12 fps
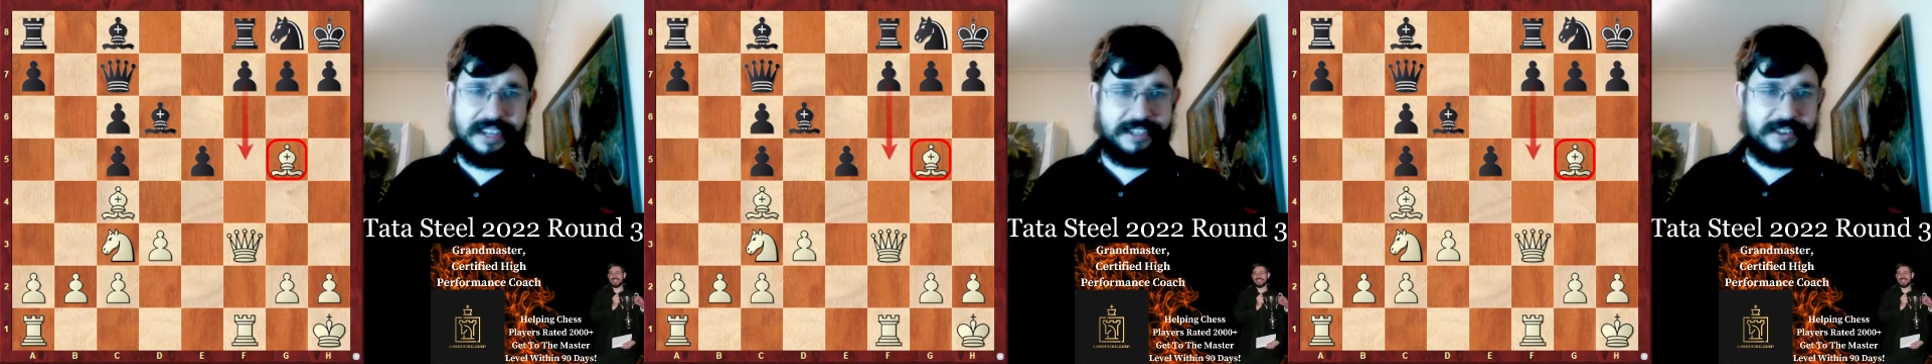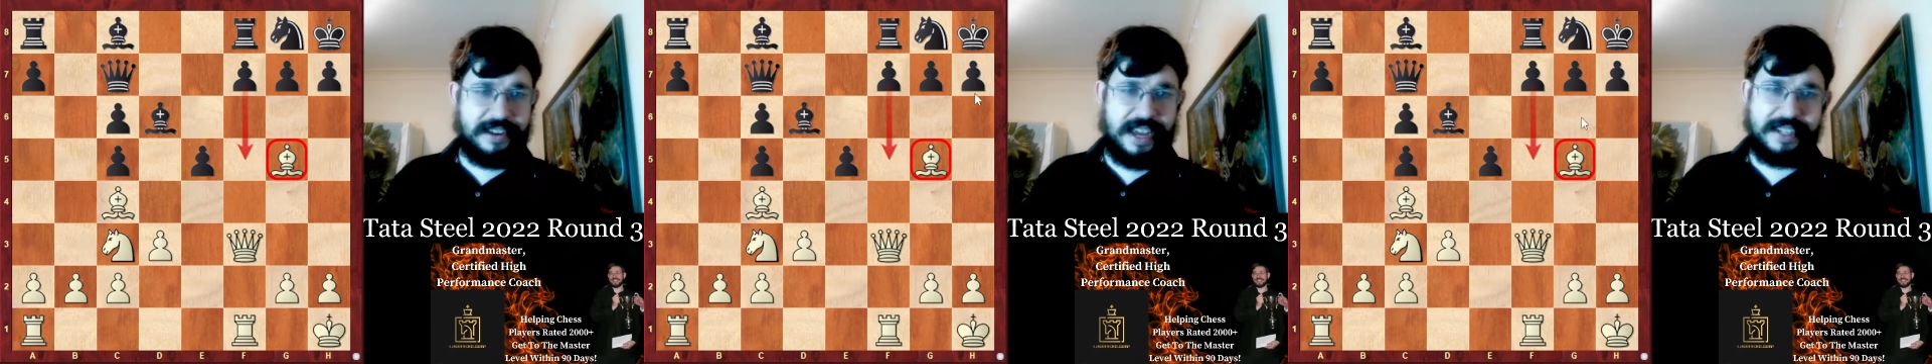
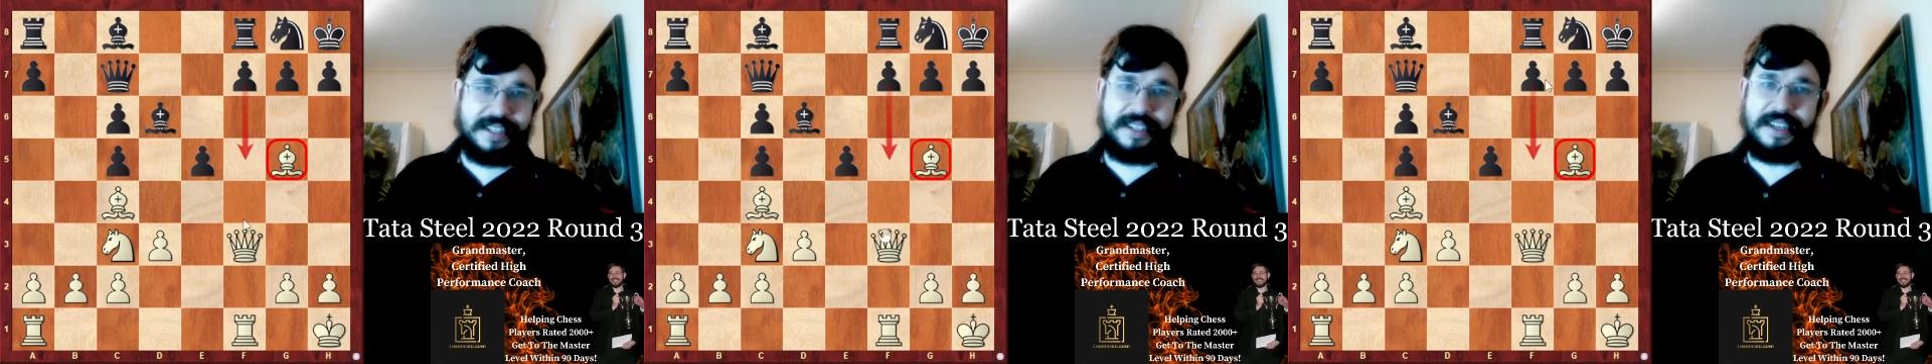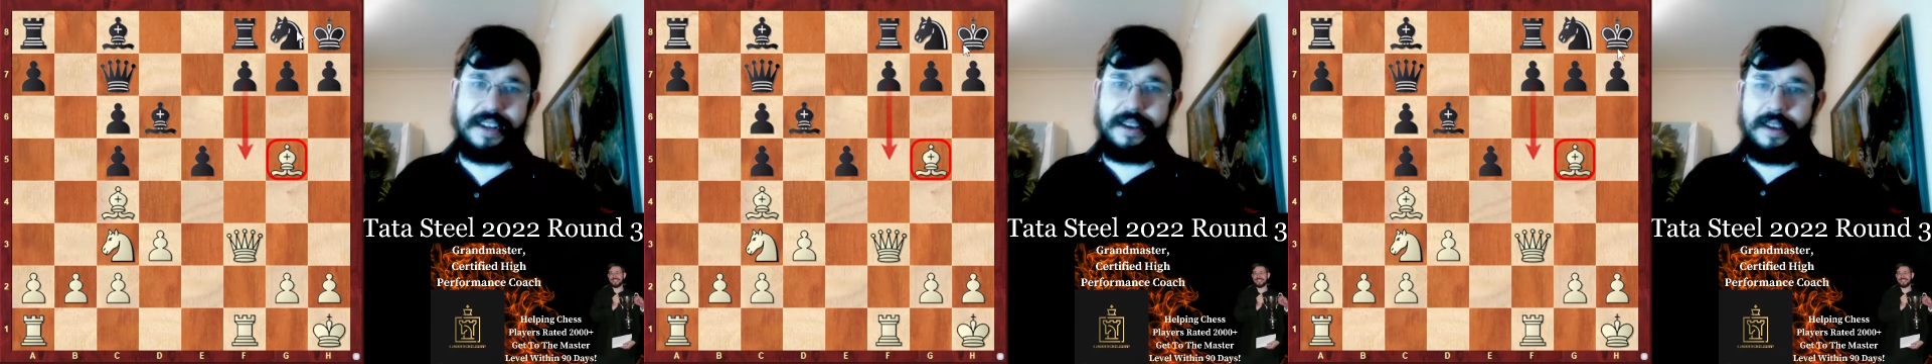Yes or
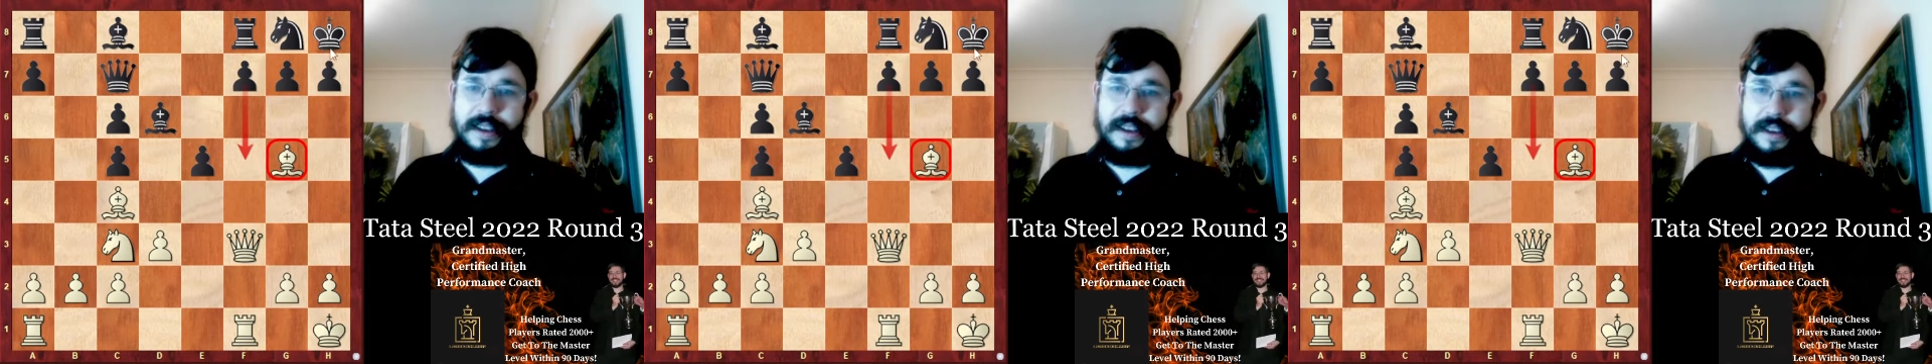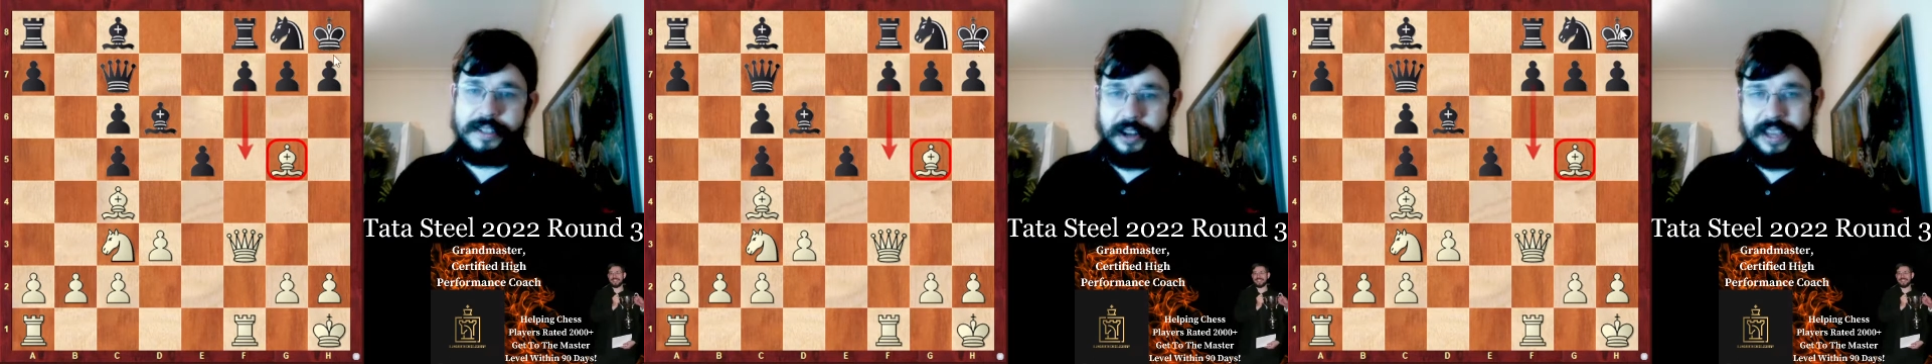yes.
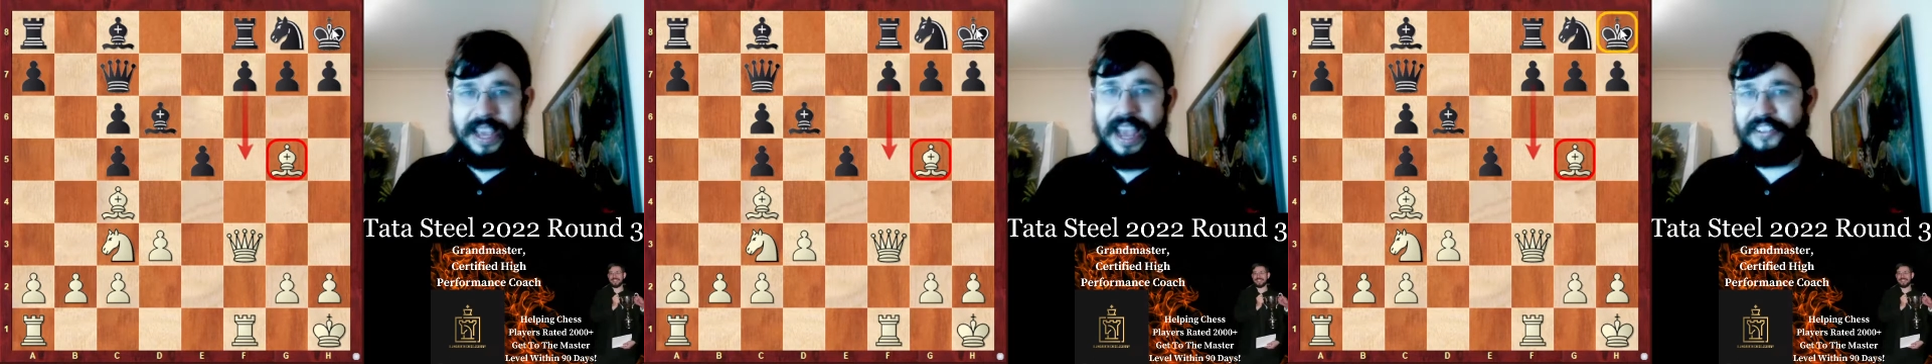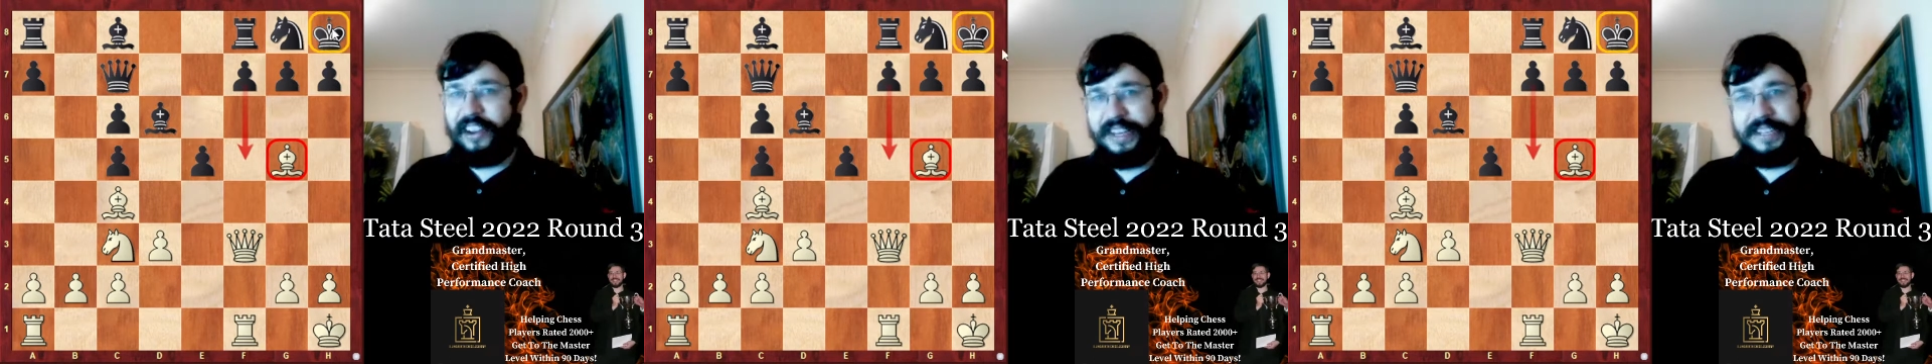So king
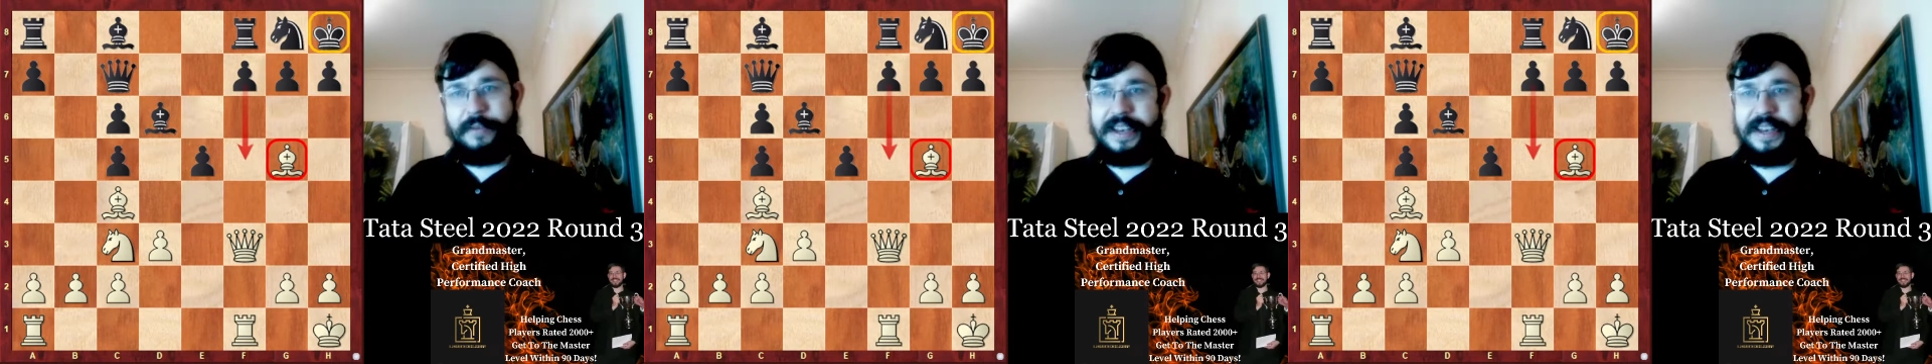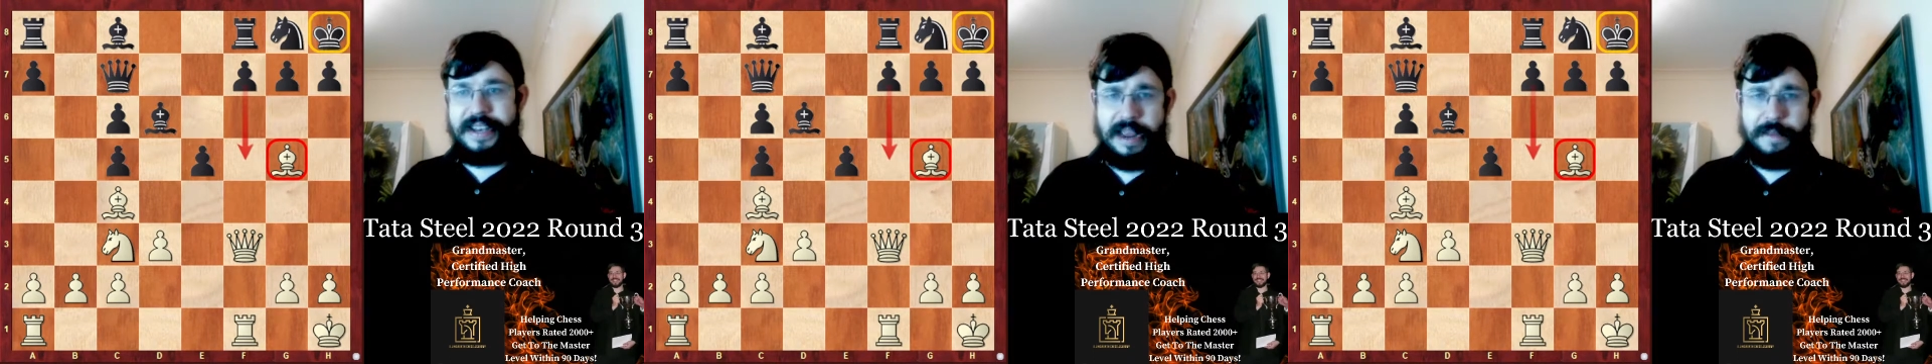h8 is a
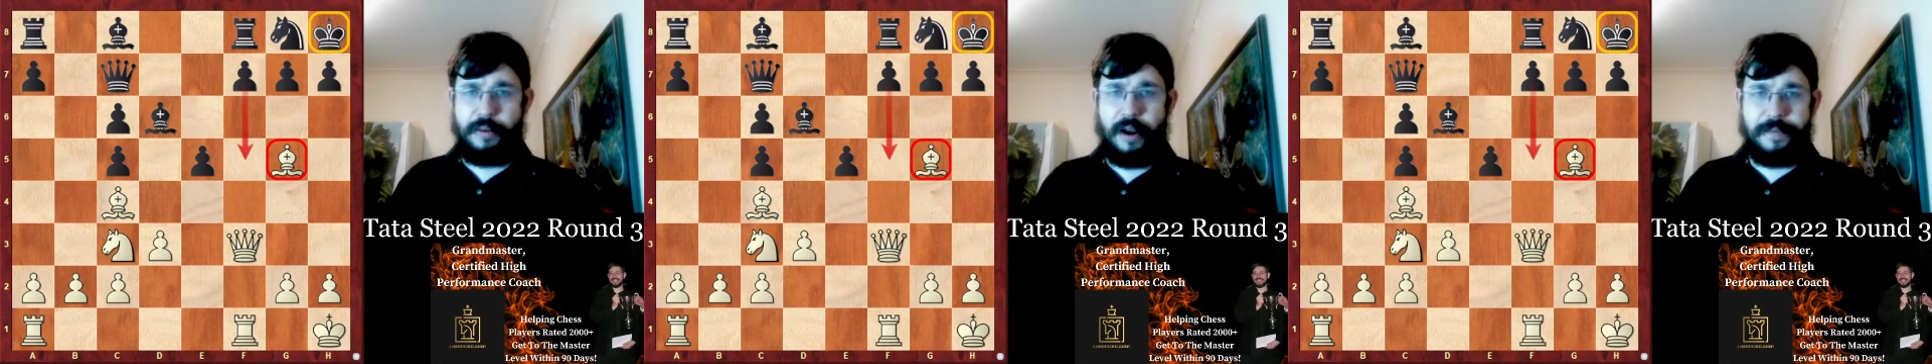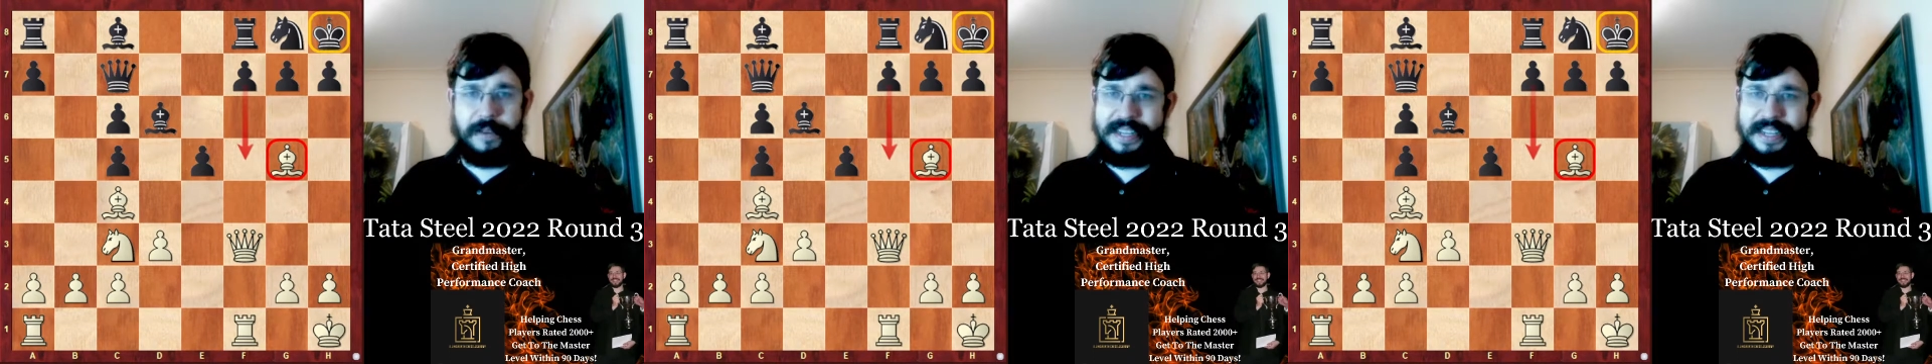very deep
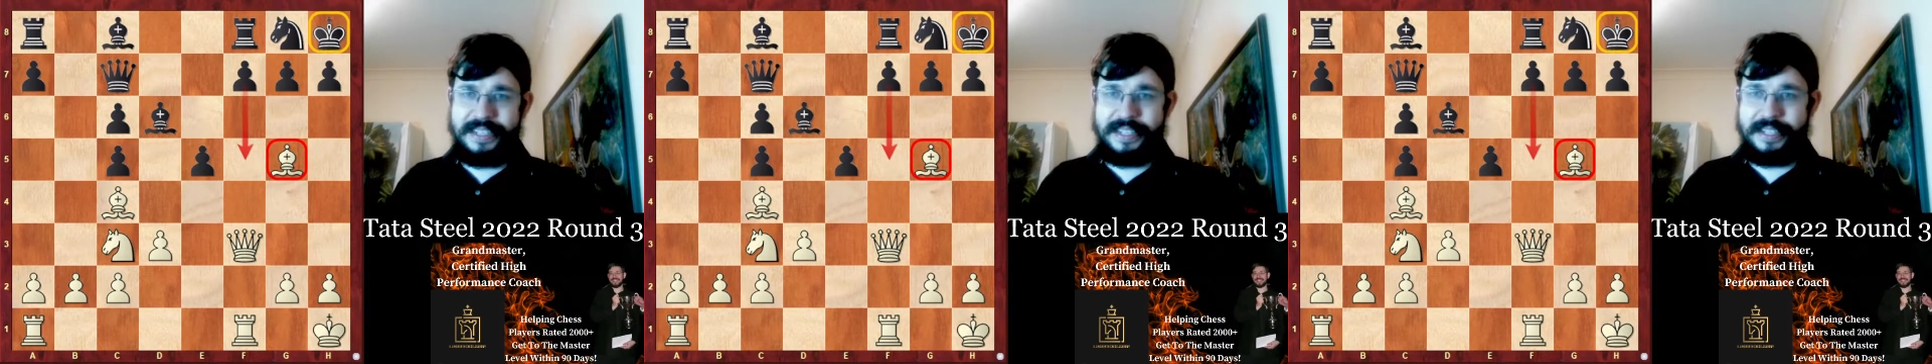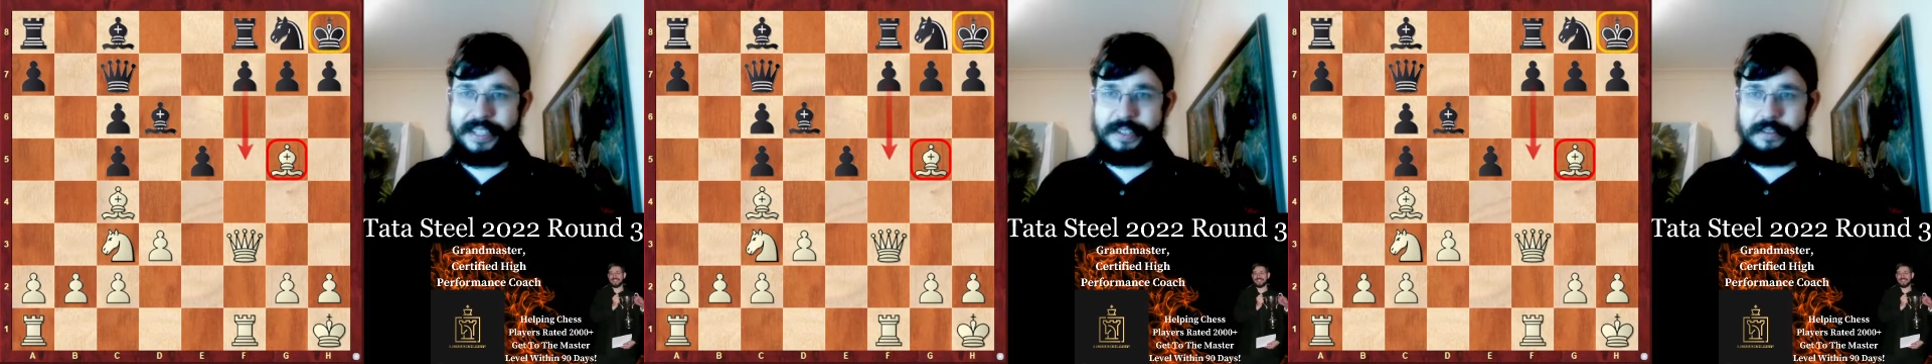
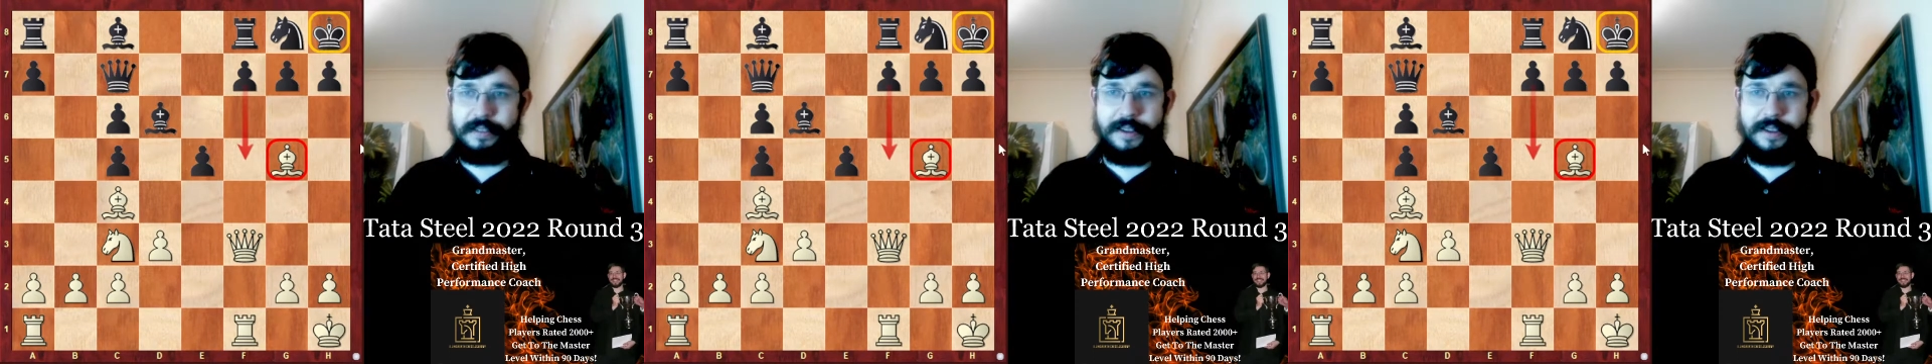prophylaxis.